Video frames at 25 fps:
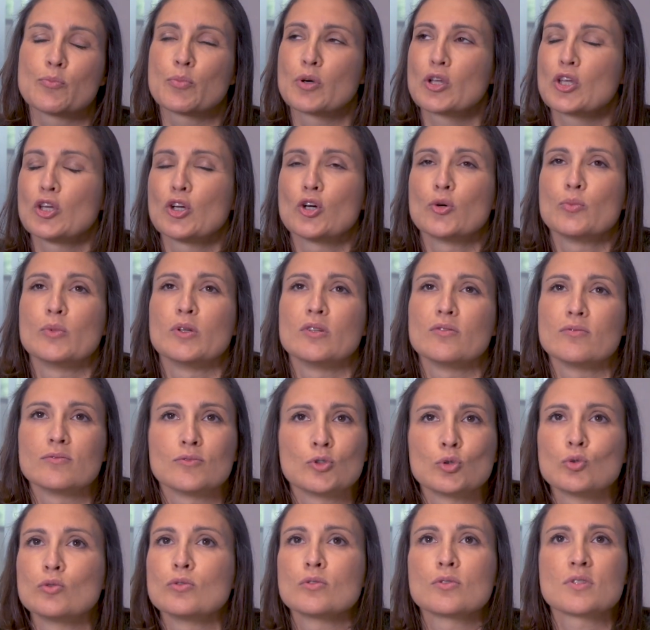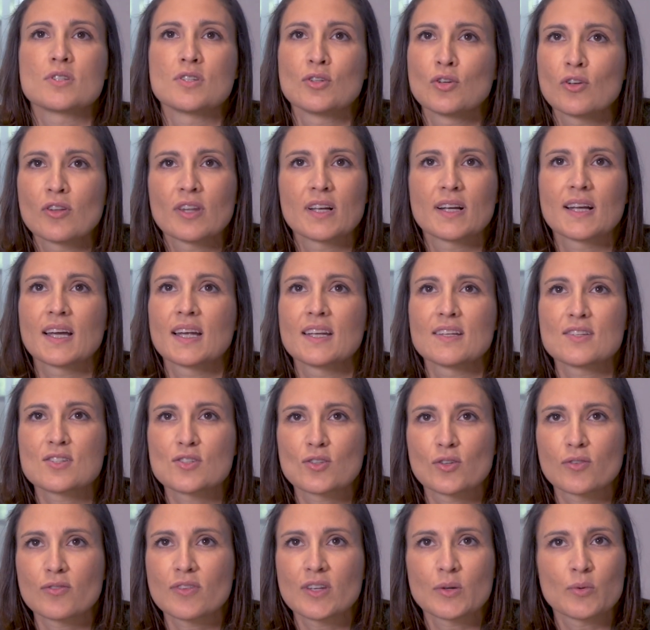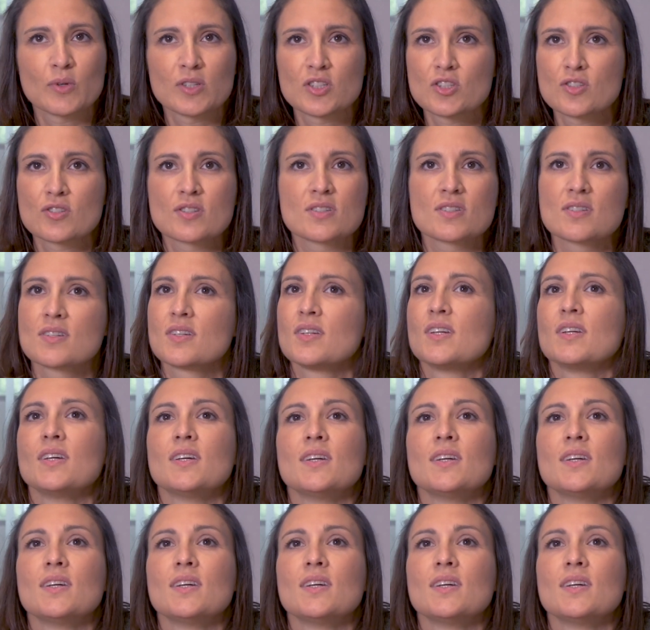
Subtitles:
the procurement rules and all that kind of stuff, they were just